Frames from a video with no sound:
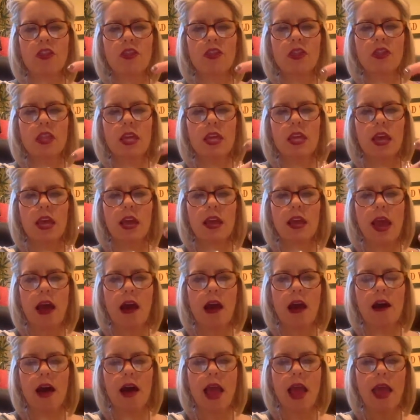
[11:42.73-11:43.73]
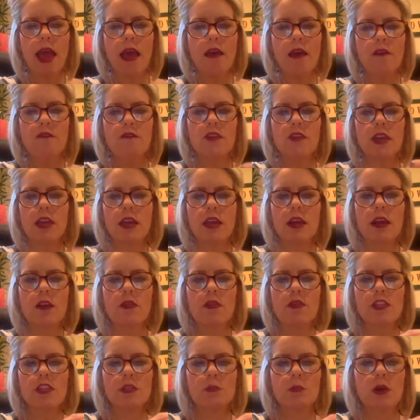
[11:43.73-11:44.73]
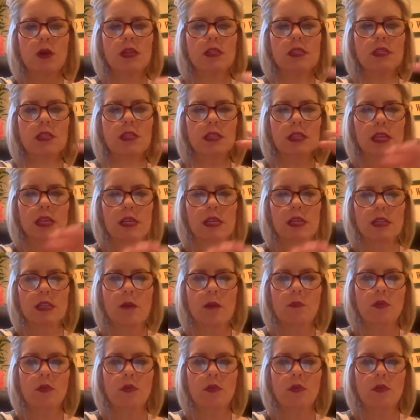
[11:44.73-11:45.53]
thick, how heavy this bracelet is.